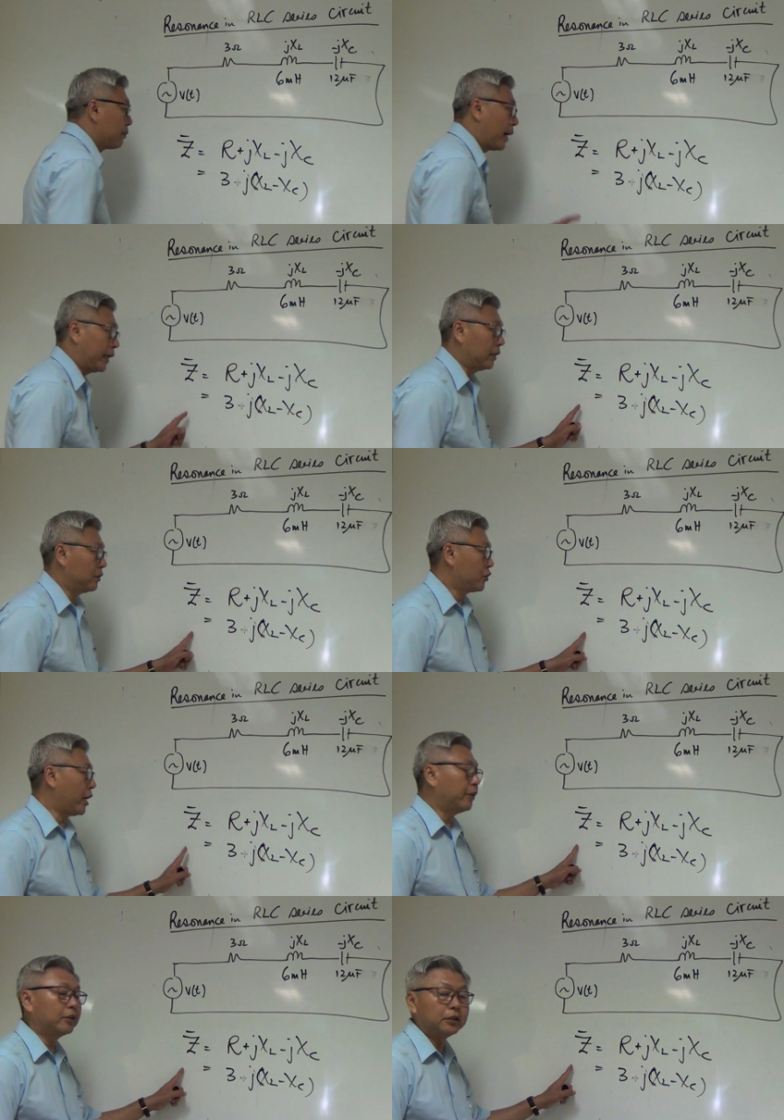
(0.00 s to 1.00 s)
my
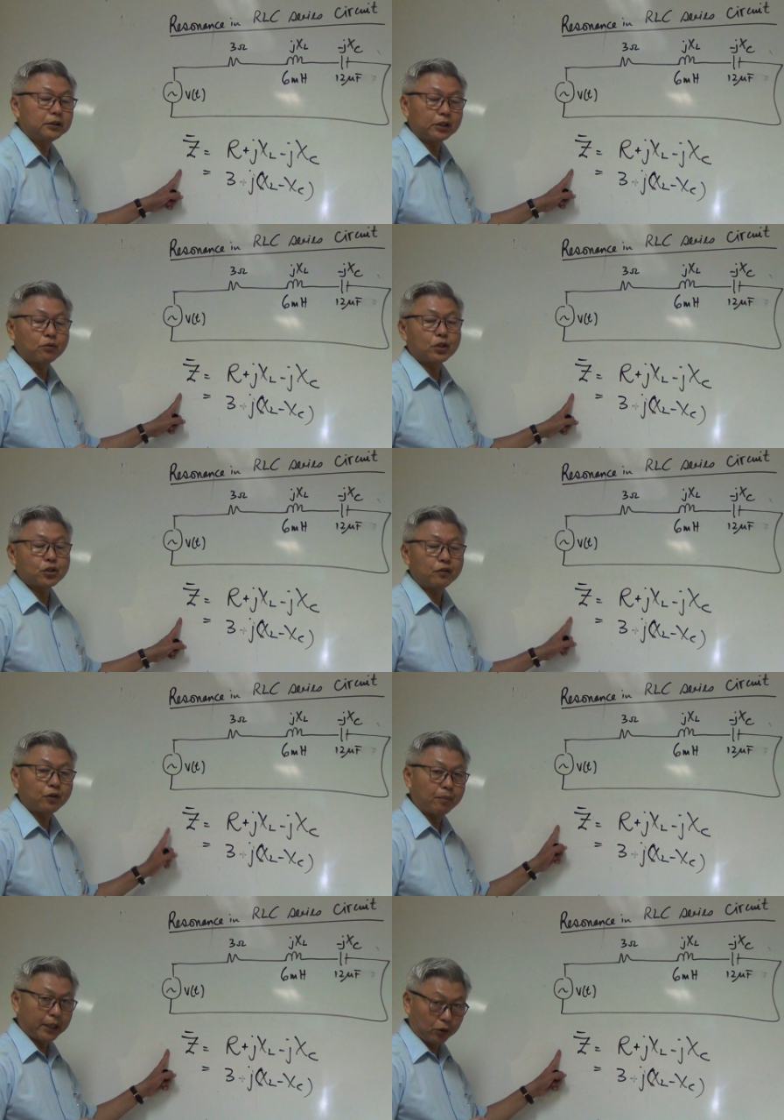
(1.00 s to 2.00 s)
general equation
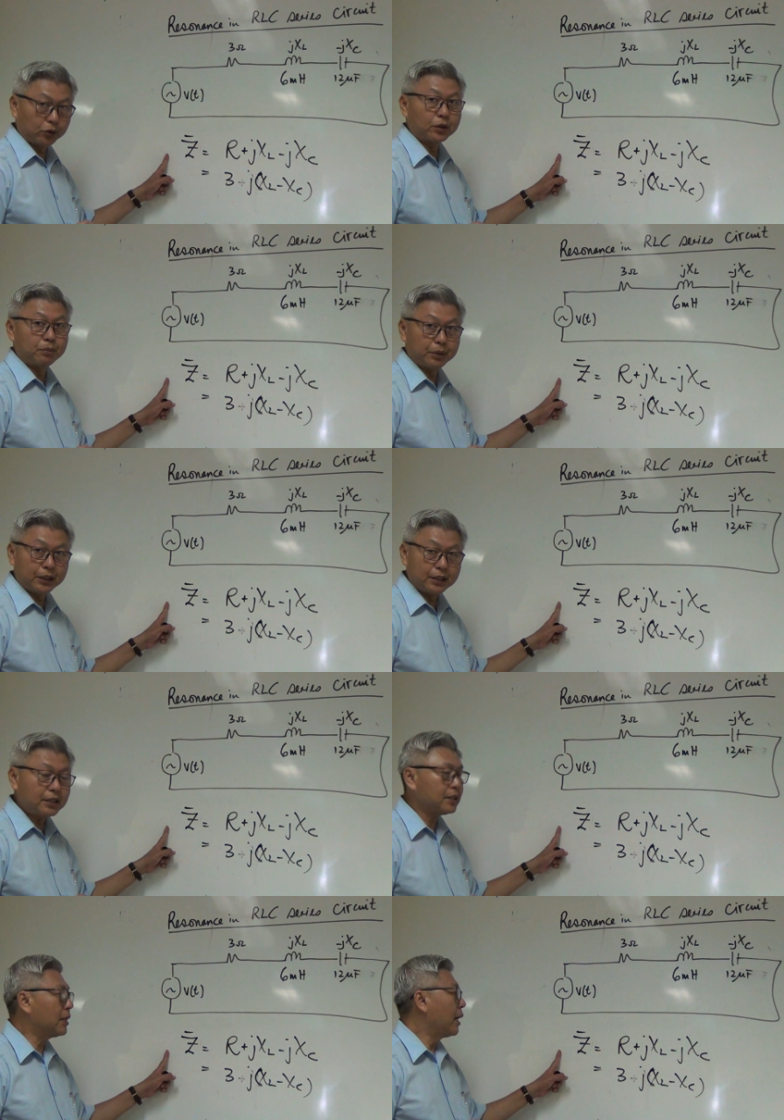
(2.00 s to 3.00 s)
for my total
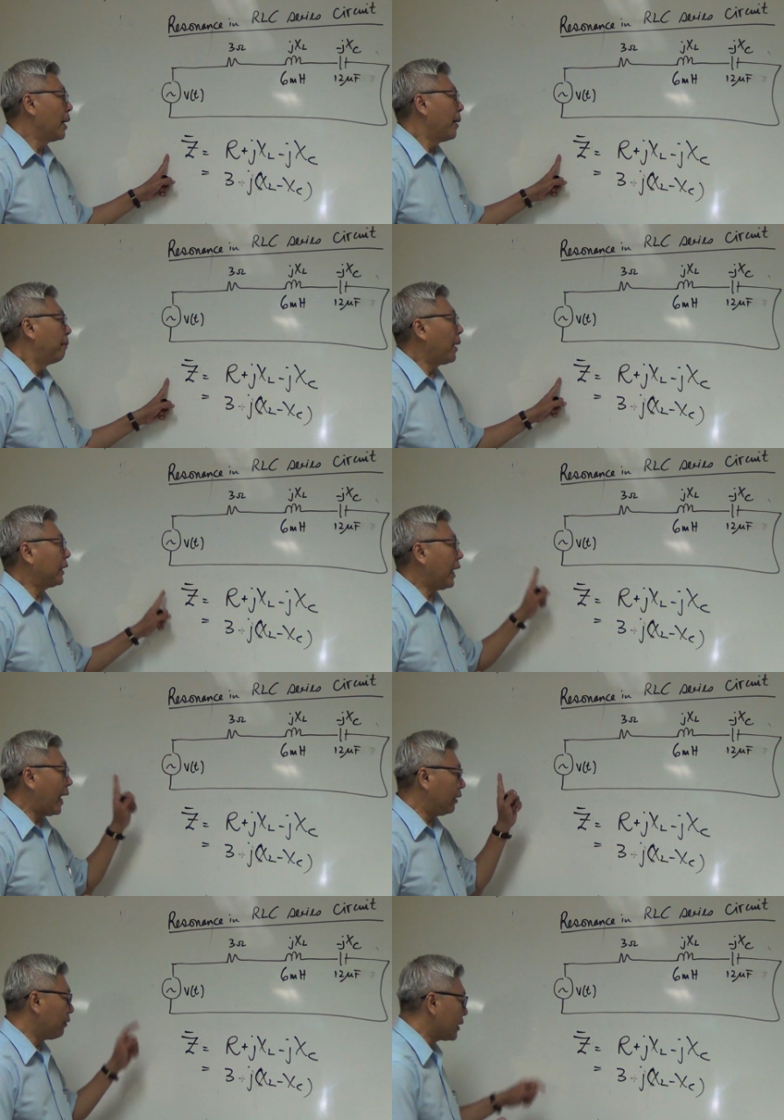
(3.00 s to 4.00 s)
impedance. But
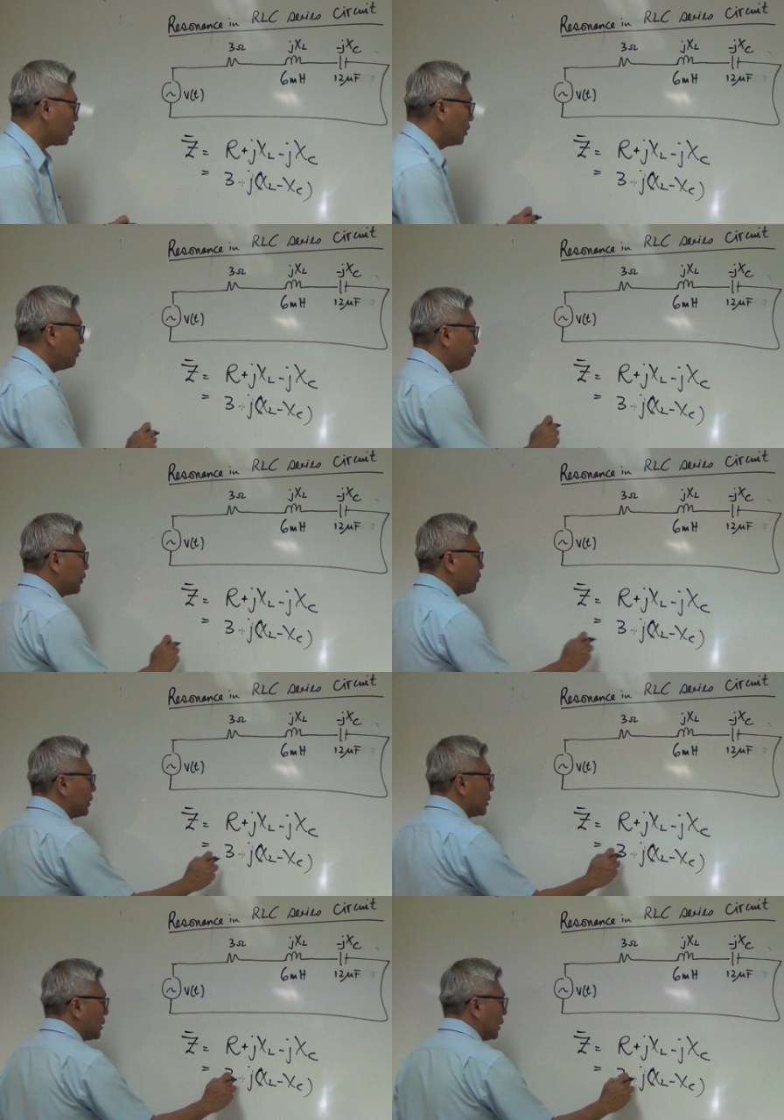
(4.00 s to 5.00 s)
at resonant
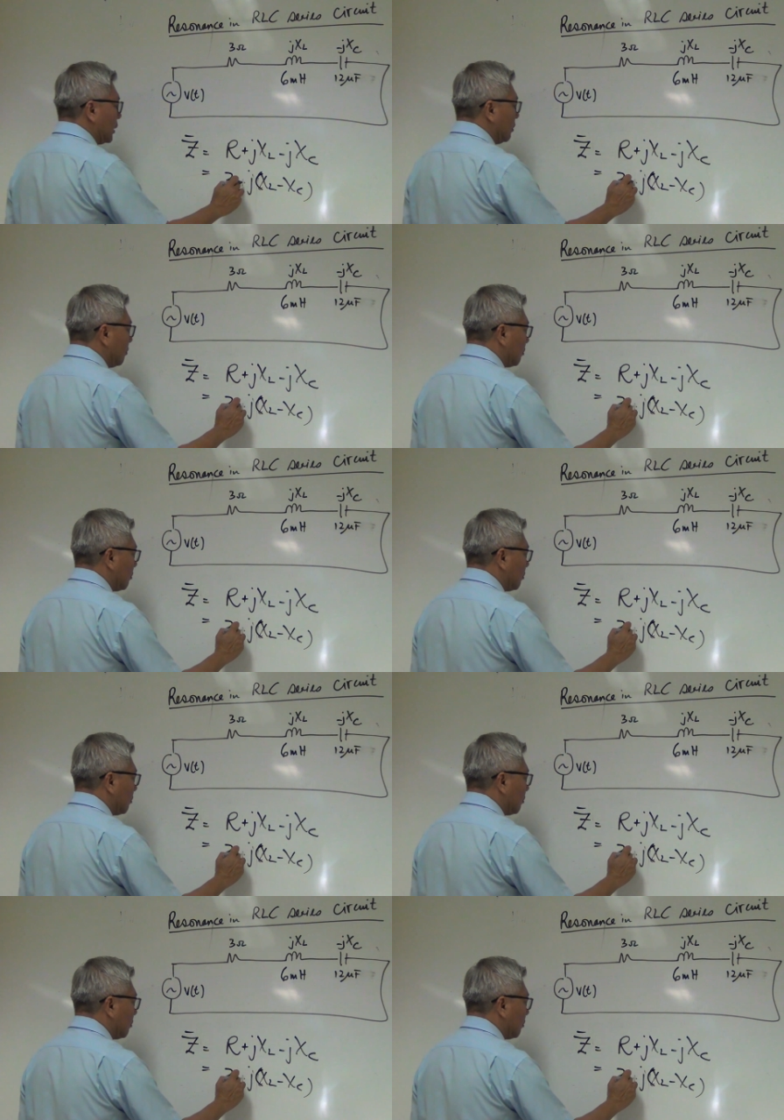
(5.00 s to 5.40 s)
frequency,